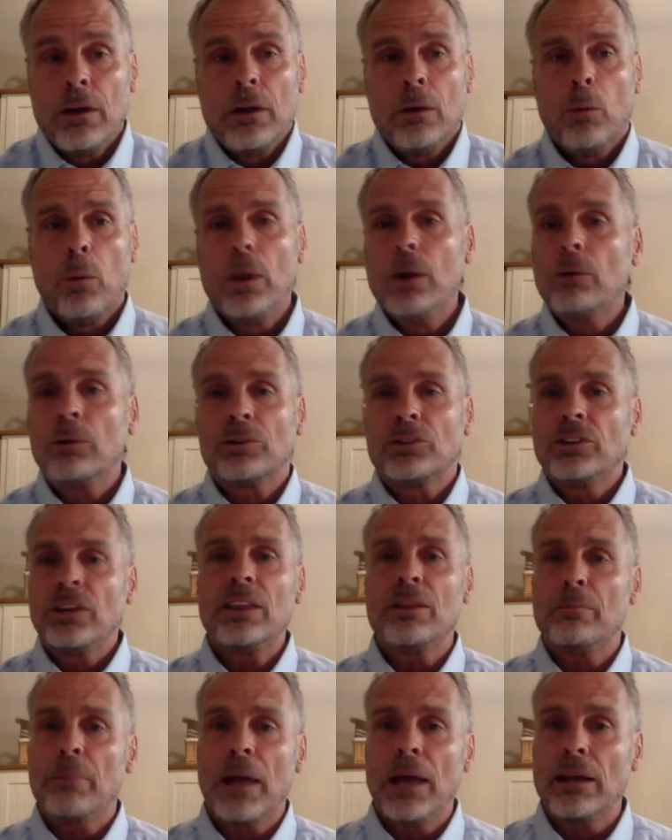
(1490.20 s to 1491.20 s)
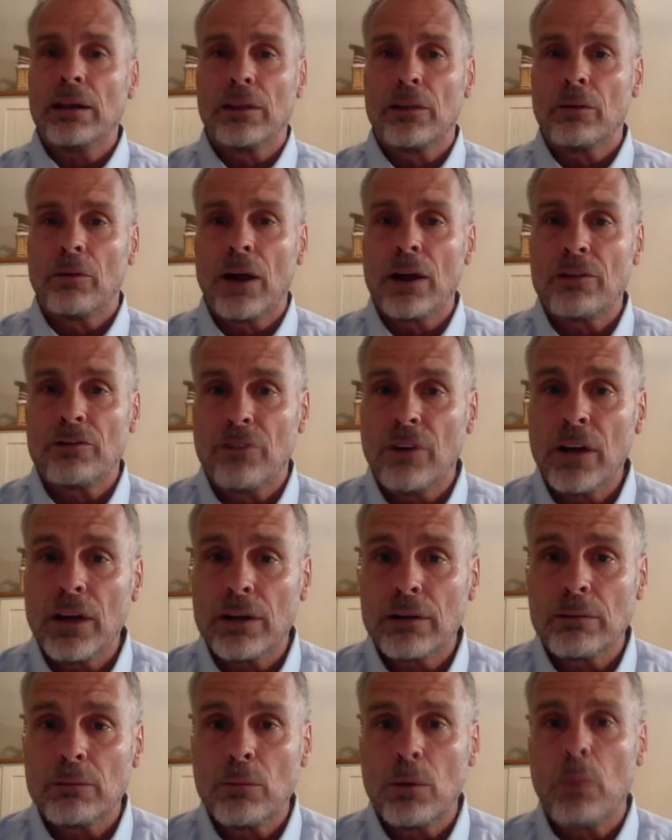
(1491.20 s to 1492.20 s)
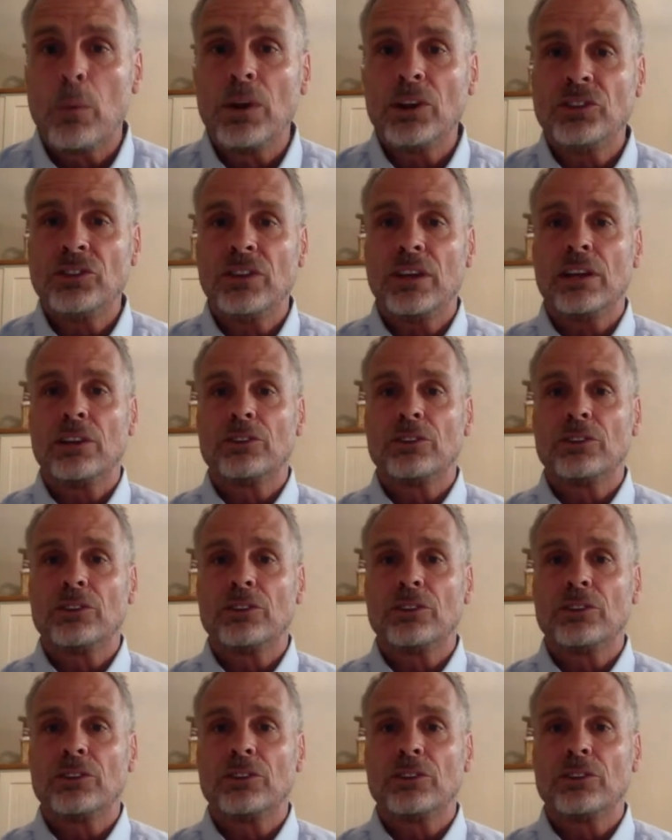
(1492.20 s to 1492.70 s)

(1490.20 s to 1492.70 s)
we don't see the pain in the right front. What we see